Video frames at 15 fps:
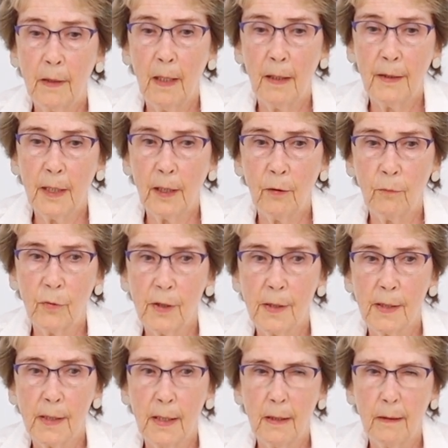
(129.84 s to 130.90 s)
I think it was
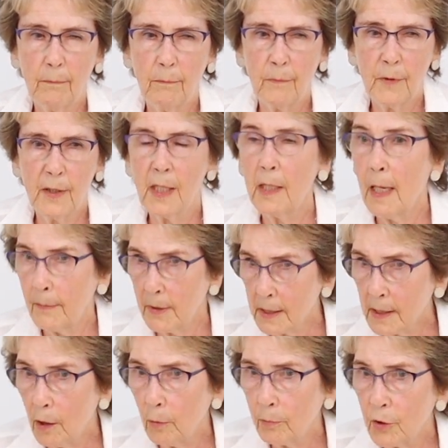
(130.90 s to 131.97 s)
ceramic
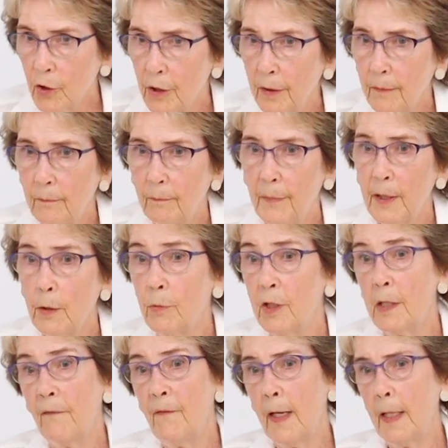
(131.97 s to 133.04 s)
sculpture, but it was
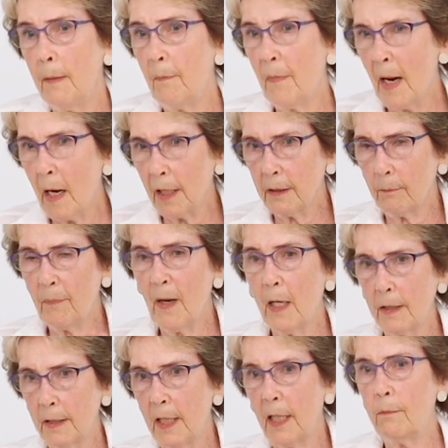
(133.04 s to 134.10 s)
on a very
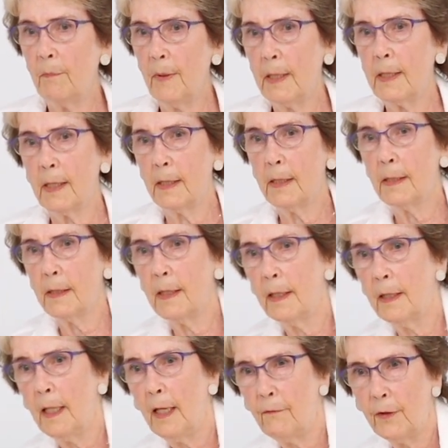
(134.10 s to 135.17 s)
part-time basis,
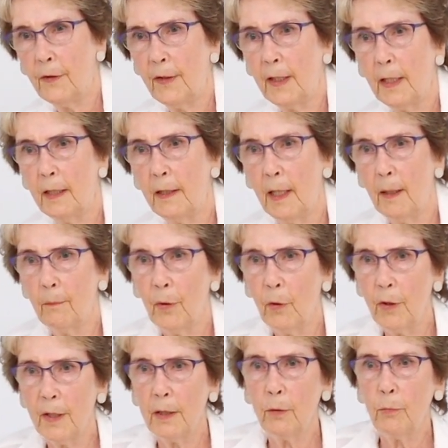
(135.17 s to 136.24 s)
everything at that
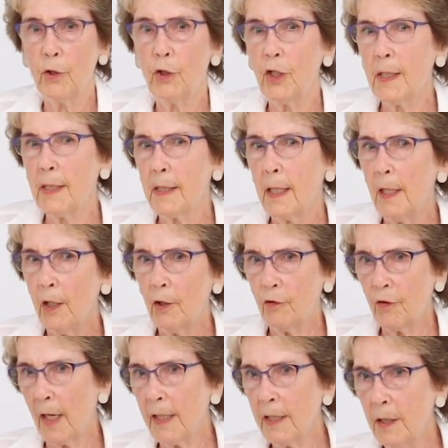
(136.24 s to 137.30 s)
point. They were just
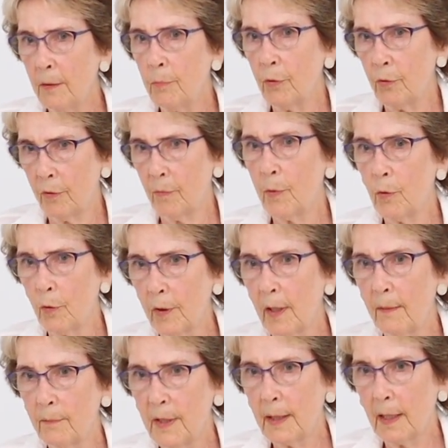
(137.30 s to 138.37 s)
trying to put the
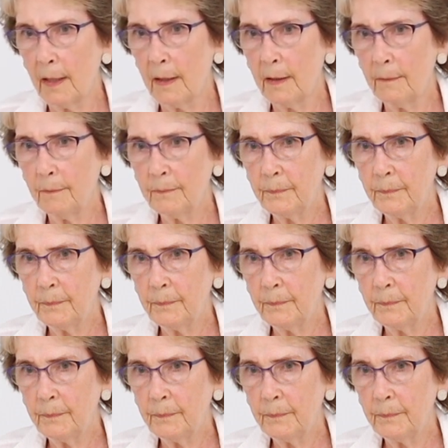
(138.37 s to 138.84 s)
program together.